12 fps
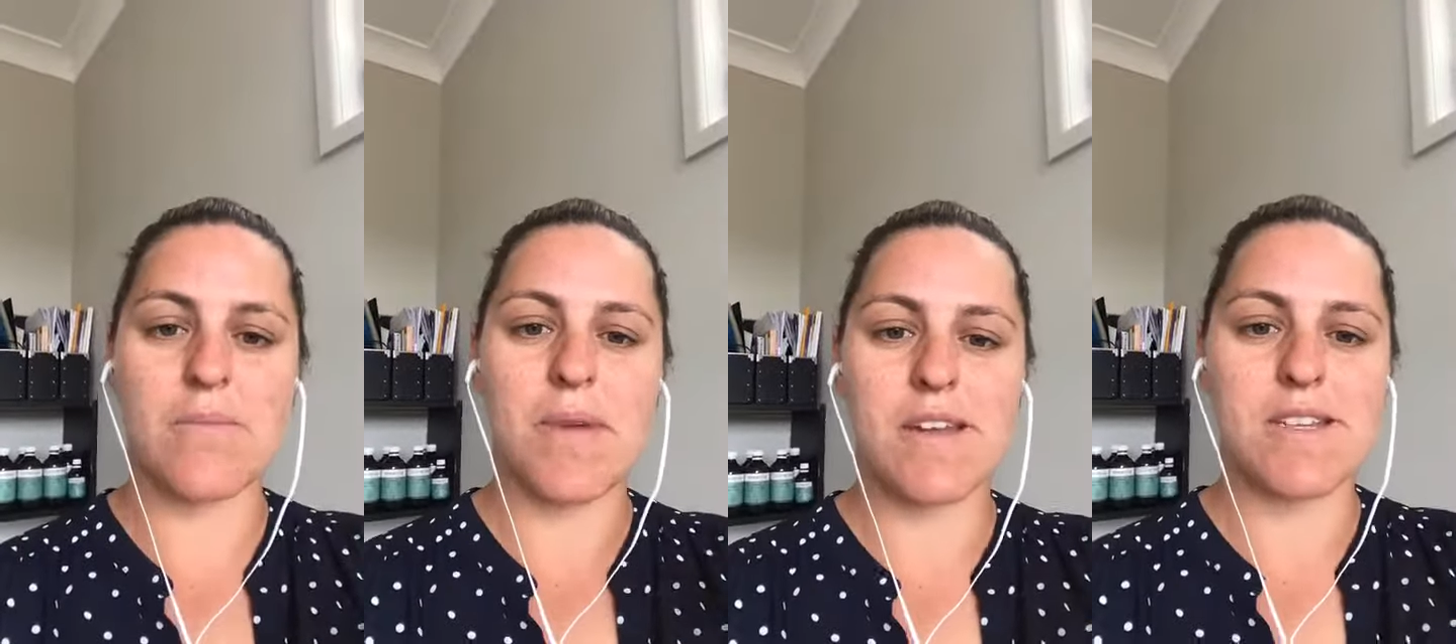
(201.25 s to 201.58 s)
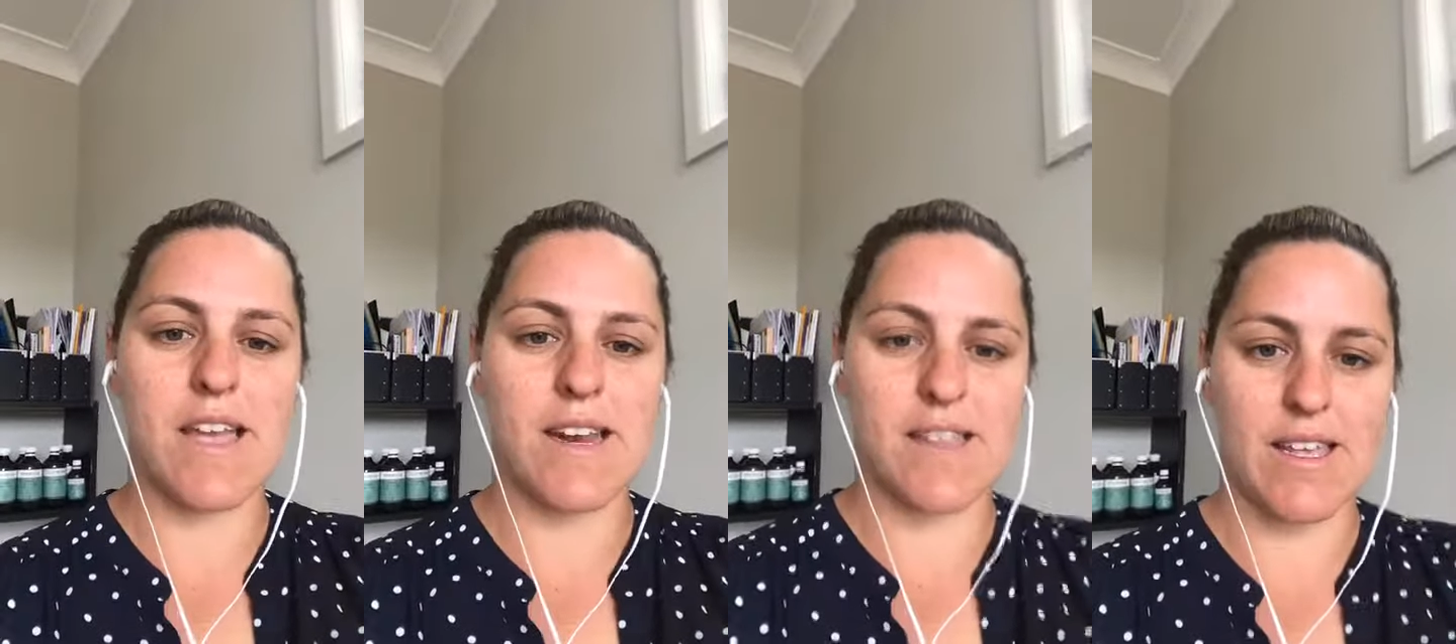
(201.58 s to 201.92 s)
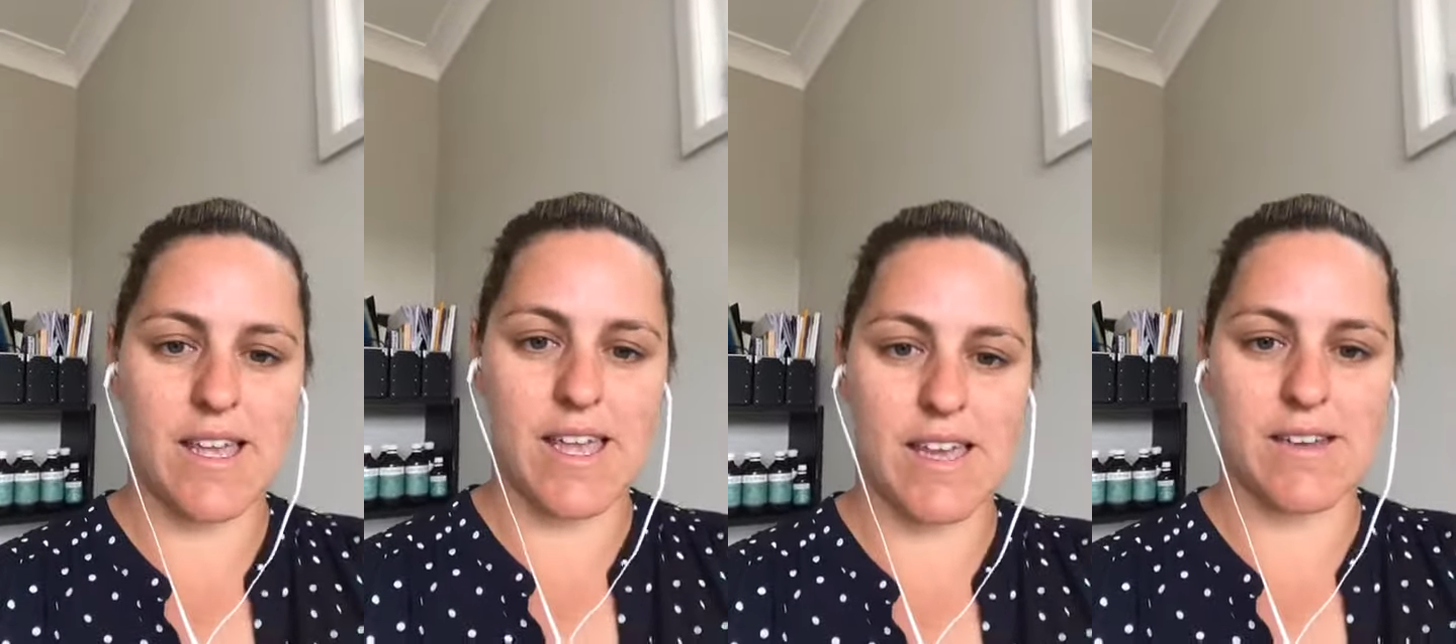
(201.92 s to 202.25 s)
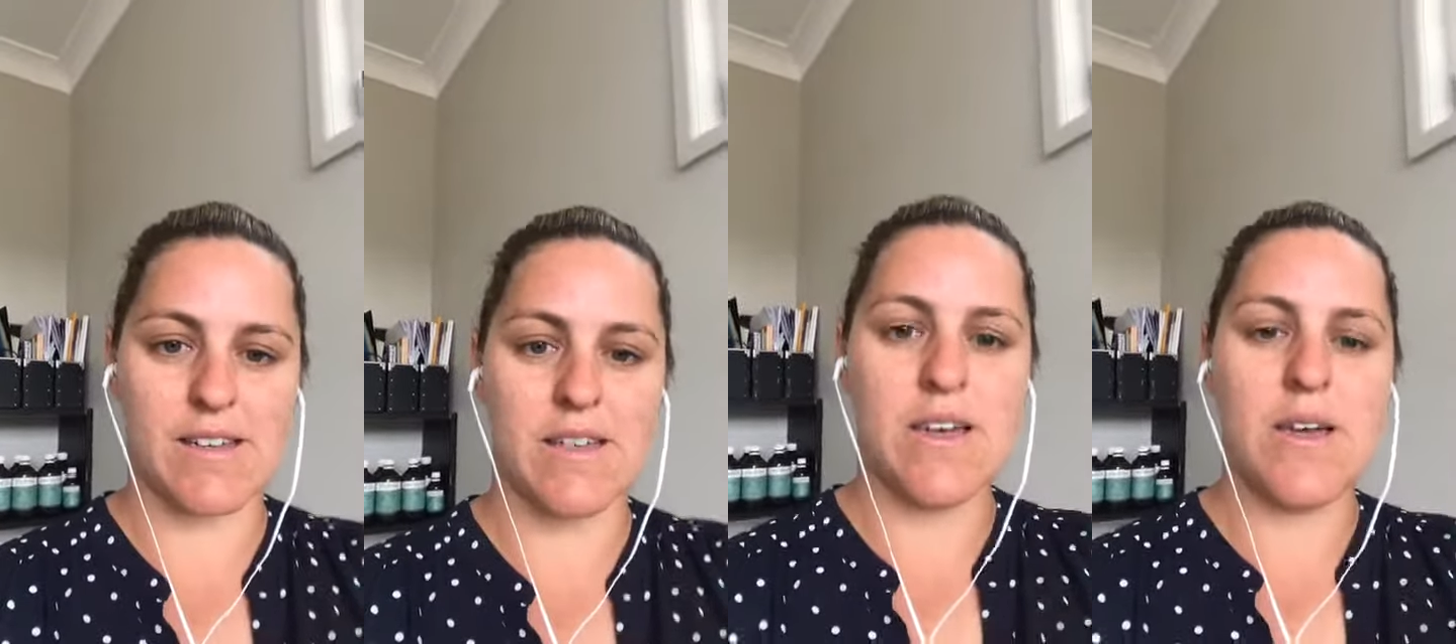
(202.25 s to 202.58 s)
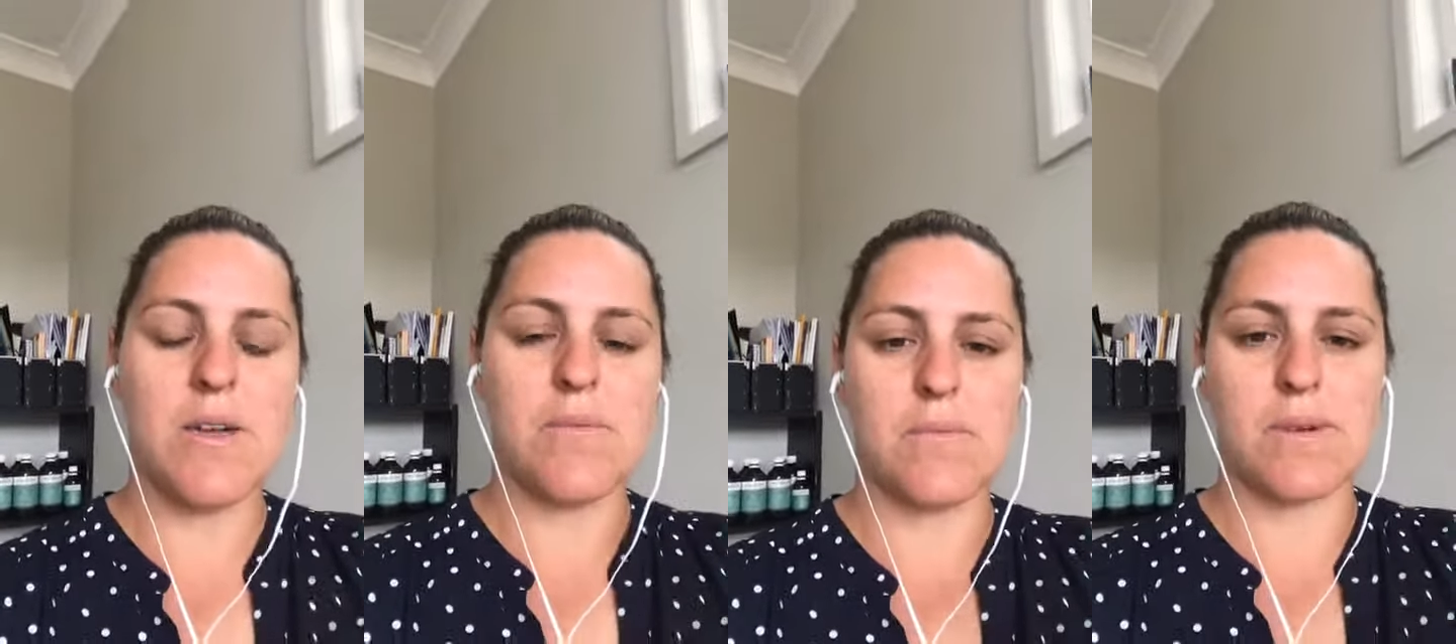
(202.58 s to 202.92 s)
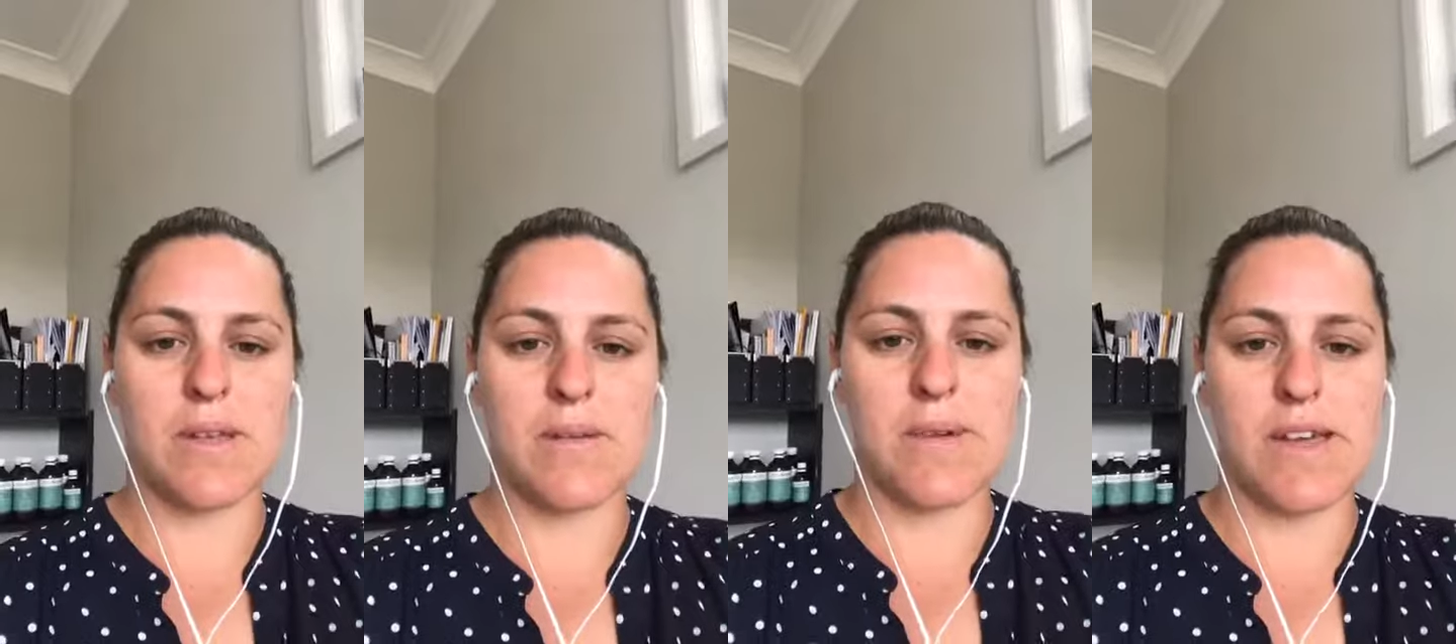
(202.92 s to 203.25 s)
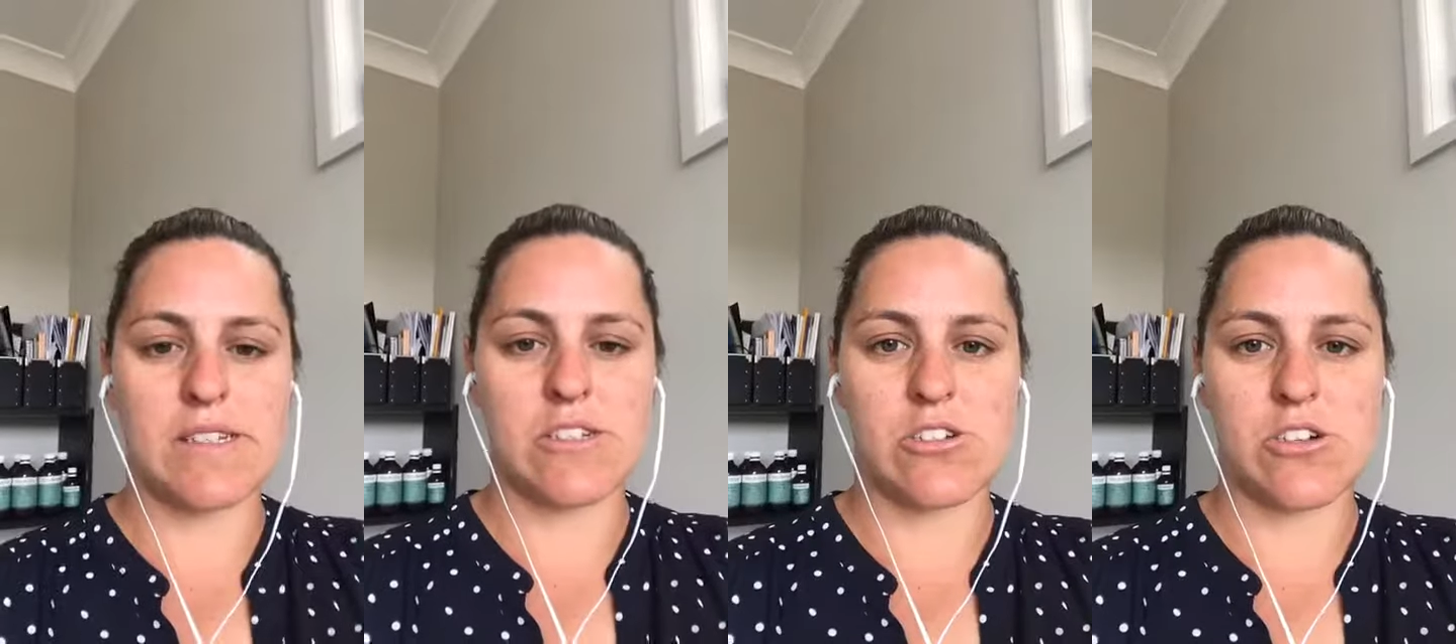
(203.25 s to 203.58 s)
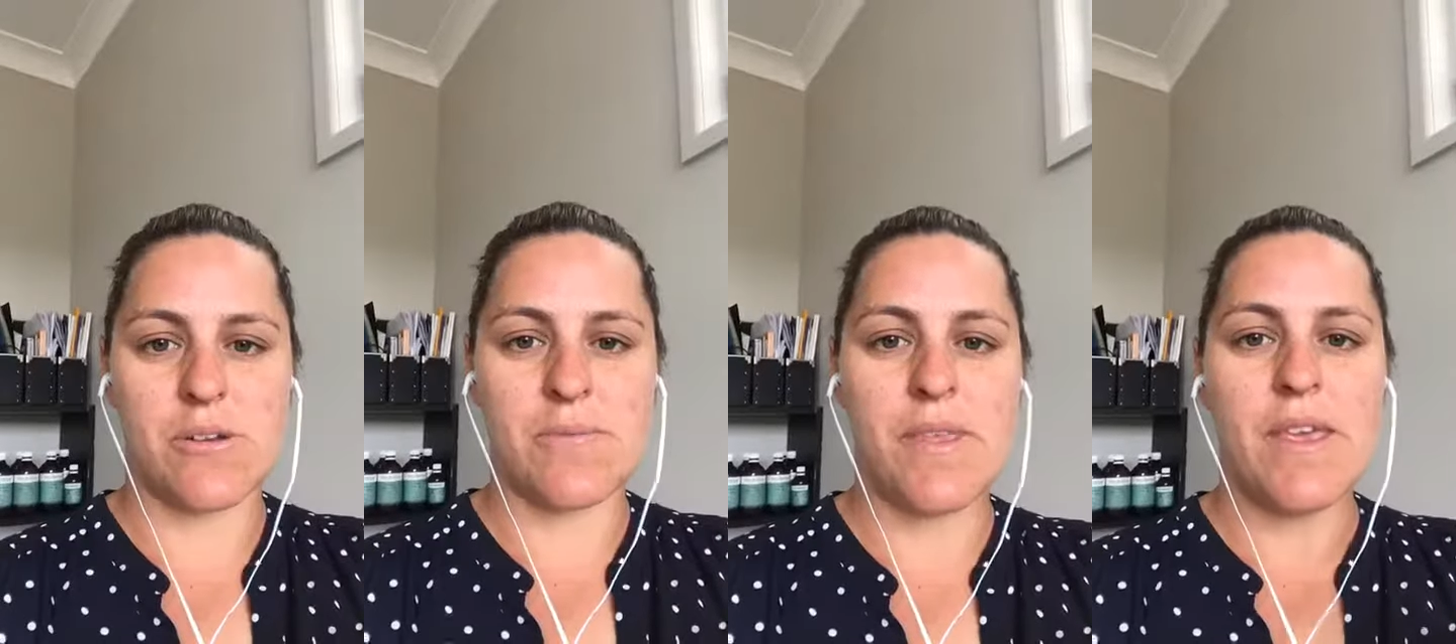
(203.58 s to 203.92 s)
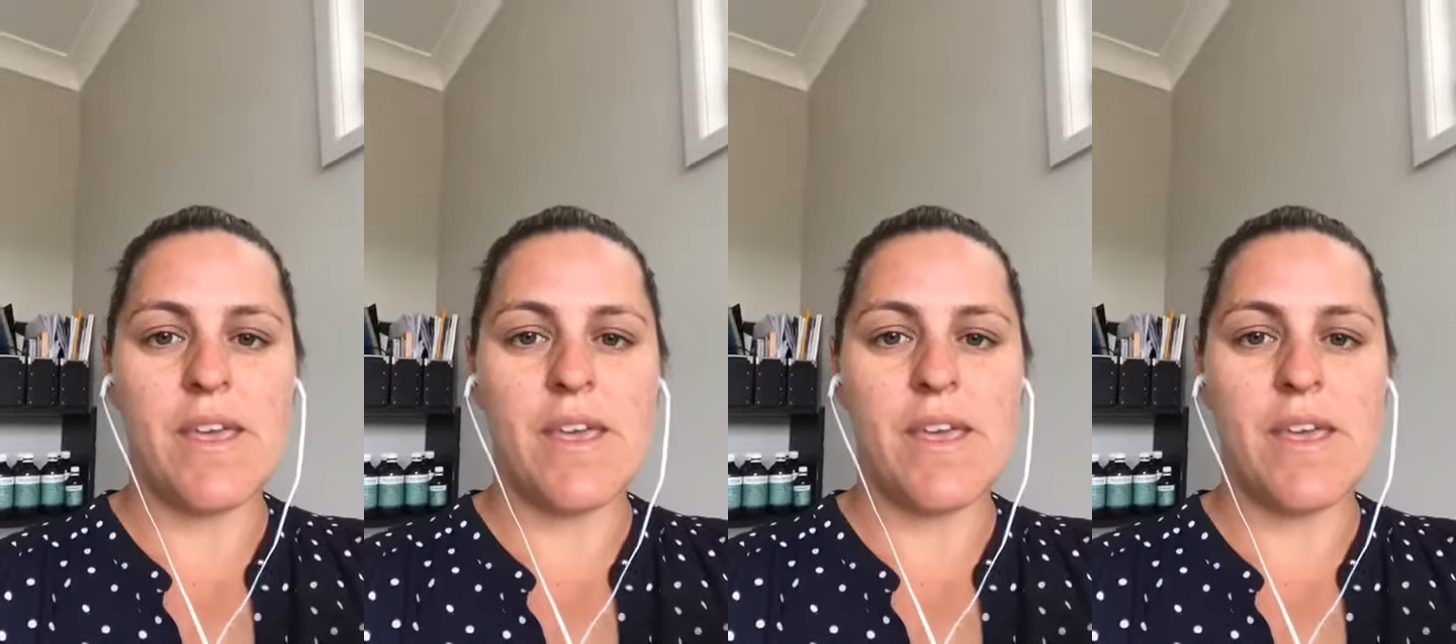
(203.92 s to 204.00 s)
maintaining the canter, bringing it back to trot.